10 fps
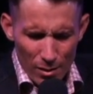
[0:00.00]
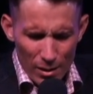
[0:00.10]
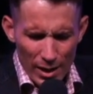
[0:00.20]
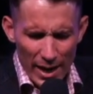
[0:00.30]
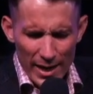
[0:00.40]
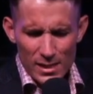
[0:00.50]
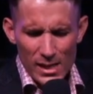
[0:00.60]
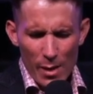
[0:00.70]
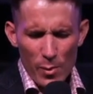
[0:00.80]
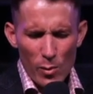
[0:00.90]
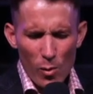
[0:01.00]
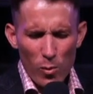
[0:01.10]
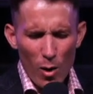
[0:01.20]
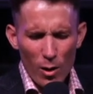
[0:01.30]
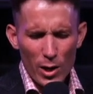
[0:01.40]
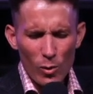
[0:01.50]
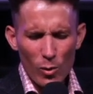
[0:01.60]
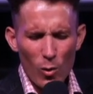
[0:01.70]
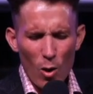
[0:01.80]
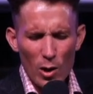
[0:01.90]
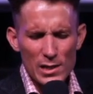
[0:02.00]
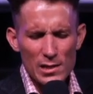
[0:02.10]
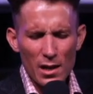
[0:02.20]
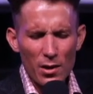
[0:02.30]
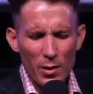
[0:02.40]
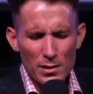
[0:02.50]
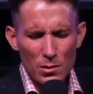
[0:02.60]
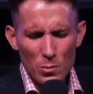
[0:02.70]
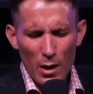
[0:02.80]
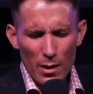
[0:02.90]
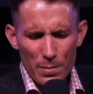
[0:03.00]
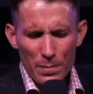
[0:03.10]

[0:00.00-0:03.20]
The next time he will walk, he will walk as the anointed one.